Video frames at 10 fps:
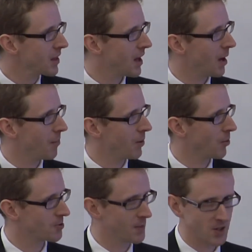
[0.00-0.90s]
You
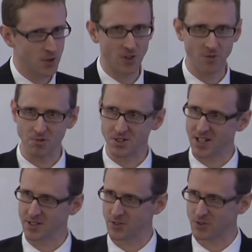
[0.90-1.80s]
want to make sure you've
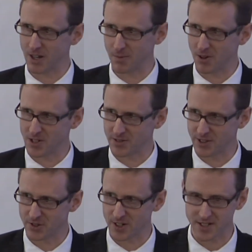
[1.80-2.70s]
protected the trademarks of
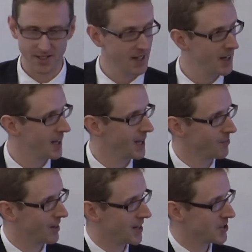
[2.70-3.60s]
interest in
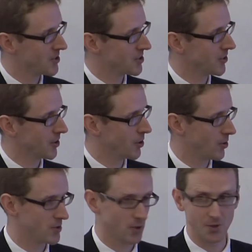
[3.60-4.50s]
relation to the
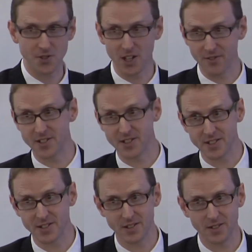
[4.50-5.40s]
goods or
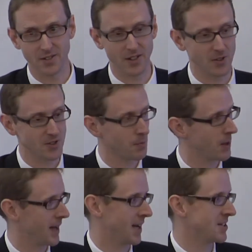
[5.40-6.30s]
services that you're
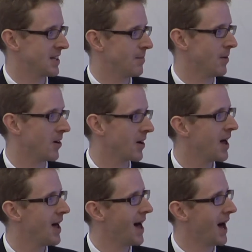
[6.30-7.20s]
supplying into that mark
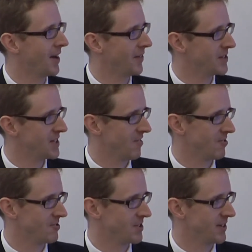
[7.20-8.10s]
and in the
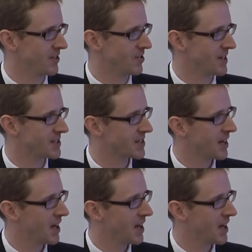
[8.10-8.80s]
territories of interest.